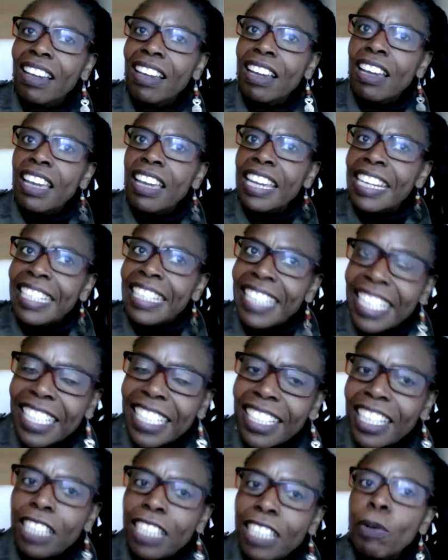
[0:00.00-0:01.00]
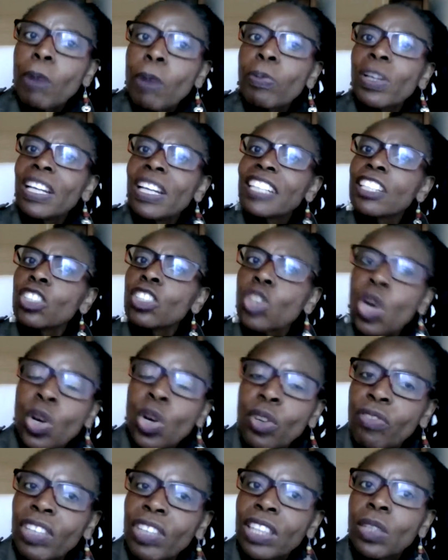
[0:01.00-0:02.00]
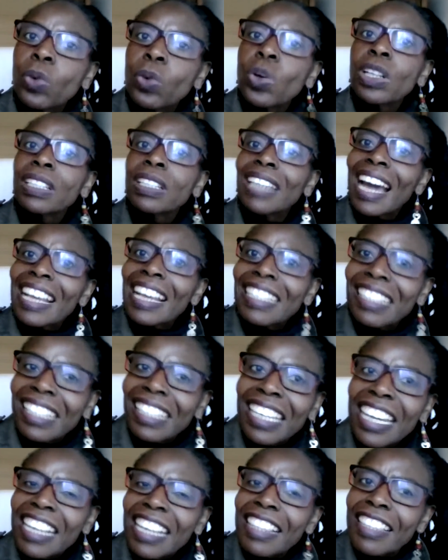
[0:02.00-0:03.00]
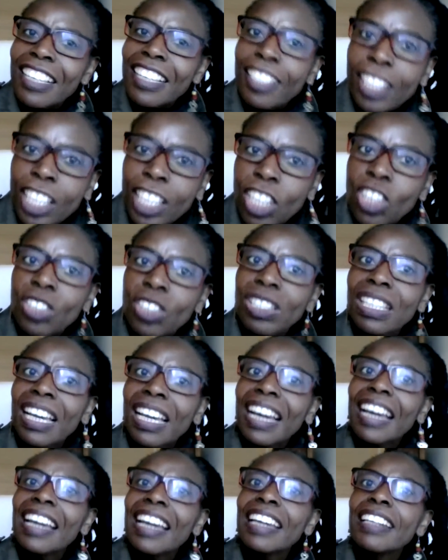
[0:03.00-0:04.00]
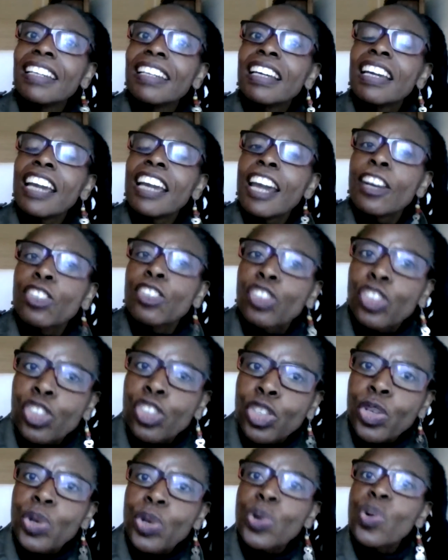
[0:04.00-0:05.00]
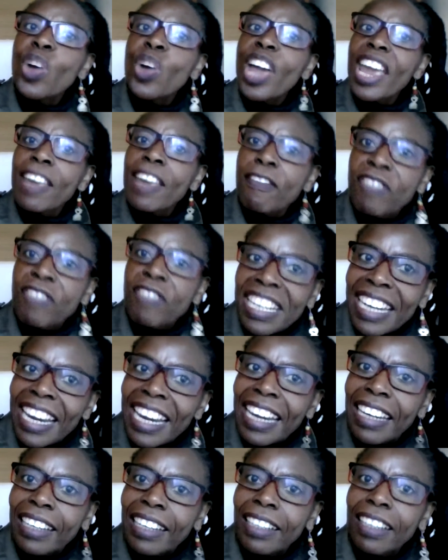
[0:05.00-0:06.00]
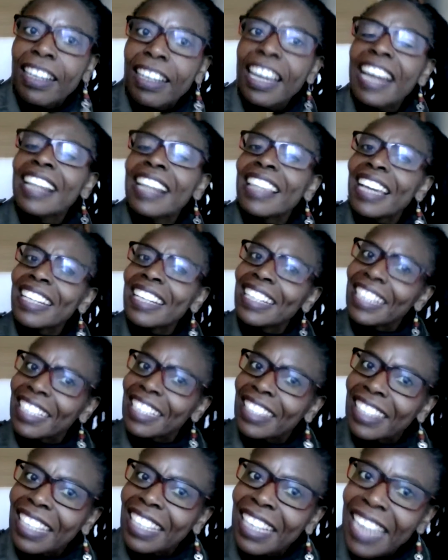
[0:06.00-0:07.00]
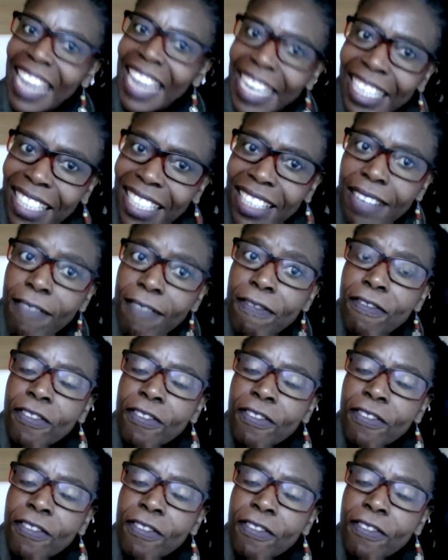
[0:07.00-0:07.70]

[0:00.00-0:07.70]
Indigenous populations all over the world are seeing this genocide ensue every day, and that it is selective,